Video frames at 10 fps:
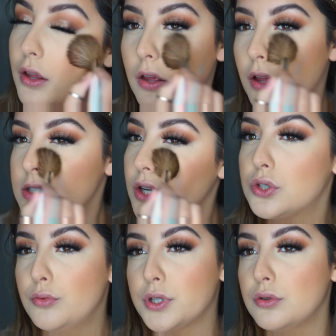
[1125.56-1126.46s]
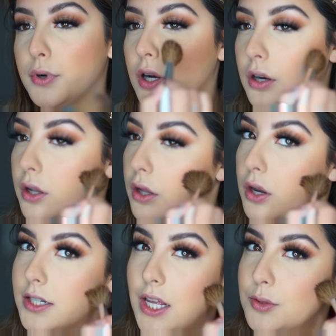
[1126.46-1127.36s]
some blush and some
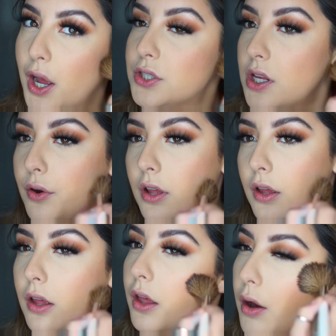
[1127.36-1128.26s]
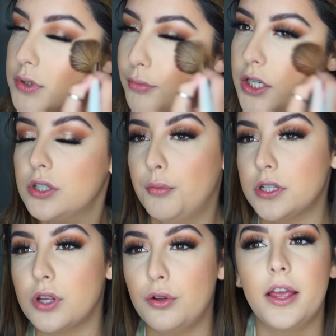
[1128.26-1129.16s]
bronzer. My blush
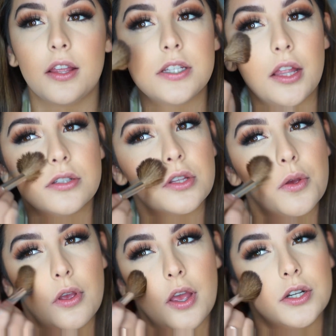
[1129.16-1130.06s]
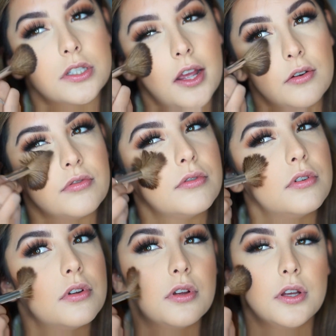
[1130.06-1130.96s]
is the Patrick Ta.
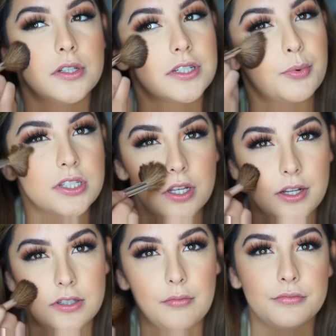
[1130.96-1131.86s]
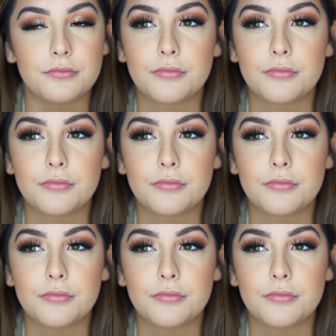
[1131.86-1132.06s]
And then I add a little bit of the